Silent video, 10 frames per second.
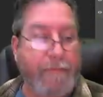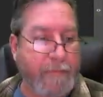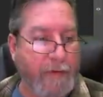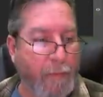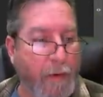
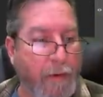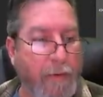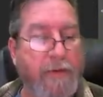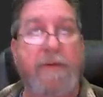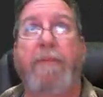Whoa,
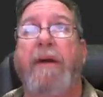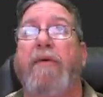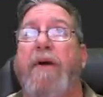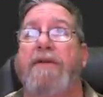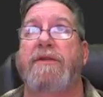here's a big
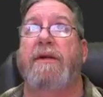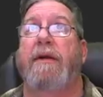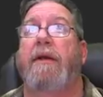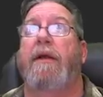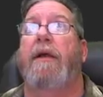question.
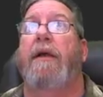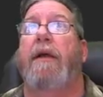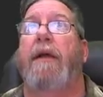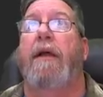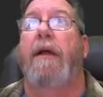
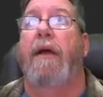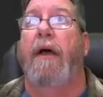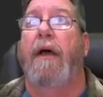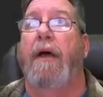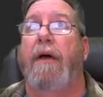Uh,
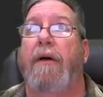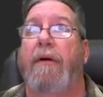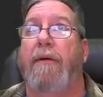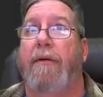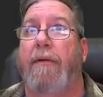
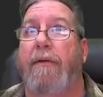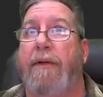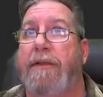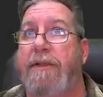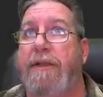oh, oh
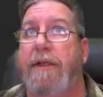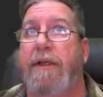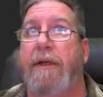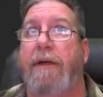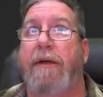let's see
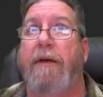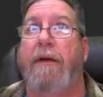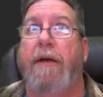here.